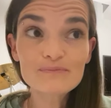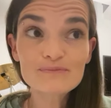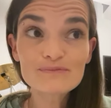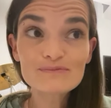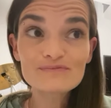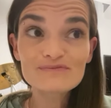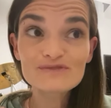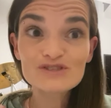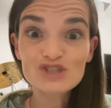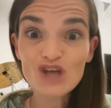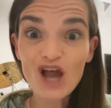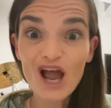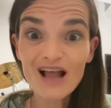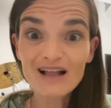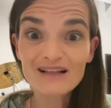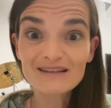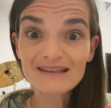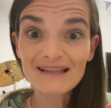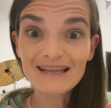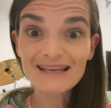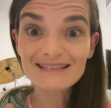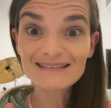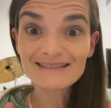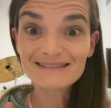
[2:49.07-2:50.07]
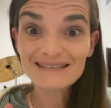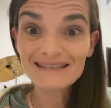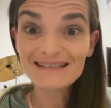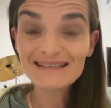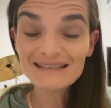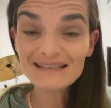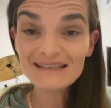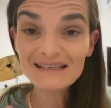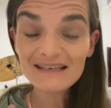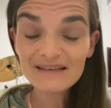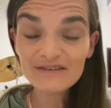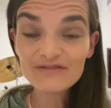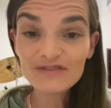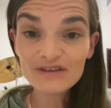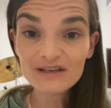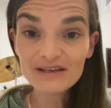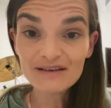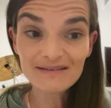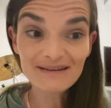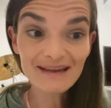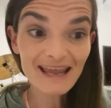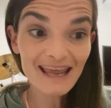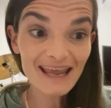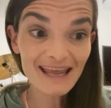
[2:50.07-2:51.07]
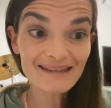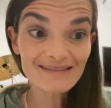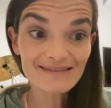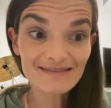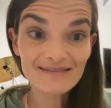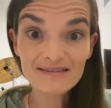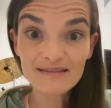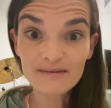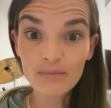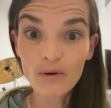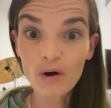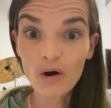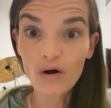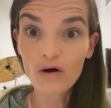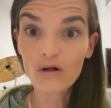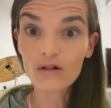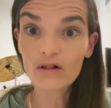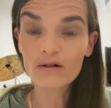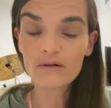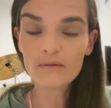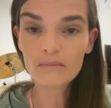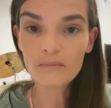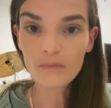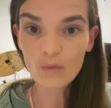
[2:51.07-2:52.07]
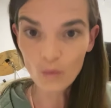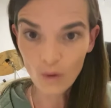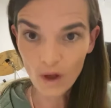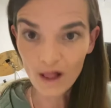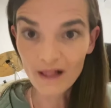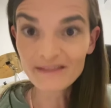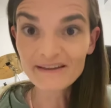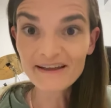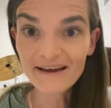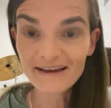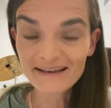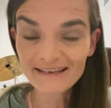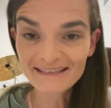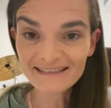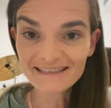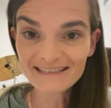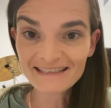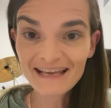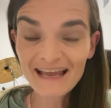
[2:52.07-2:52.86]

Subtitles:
child like didn't even hit the ball. Well done.